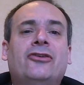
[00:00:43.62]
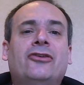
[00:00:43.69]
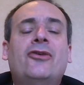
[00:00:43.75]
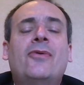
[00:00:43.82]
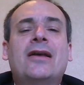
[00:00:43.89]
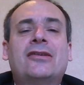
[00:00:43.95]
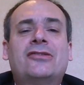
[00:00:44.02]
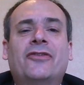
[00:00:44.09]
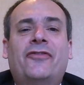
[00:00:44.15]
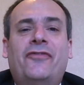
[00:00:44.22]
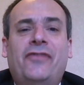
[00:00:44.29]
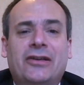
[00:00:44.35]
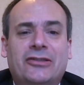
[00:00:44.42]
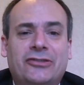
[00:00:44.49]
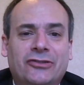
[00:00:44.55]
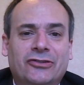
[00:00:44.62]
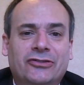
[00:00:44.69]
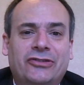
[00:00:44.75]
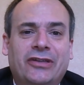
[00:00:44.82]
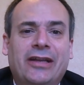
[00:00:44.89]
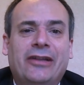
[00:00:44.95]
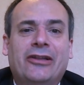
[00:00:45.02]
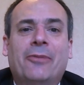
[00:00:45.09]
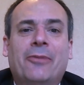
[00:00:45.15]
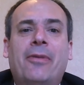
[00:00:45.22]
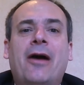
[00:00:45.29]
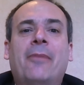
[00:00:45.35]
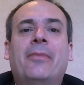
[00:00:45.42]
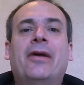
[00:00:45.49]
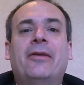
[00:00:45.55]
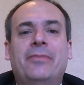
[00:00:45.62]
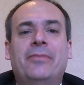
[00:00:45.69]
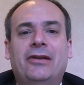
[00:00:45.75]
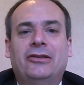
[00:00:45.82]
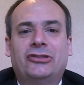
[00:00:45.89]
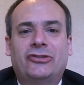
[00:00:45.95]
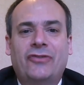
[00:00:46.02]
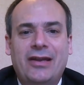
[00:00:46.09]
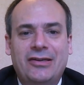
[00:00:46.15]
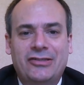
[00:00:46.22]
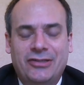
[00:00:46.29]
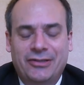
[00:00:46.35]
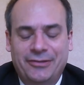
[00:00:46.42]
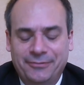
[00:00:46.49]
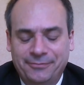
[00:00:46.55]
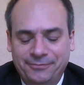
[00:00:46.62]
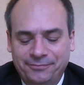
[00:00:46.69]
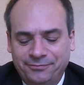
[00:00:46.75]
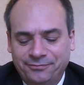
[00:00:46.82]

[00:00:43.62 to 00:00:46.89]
U.S. officials in the Obama administration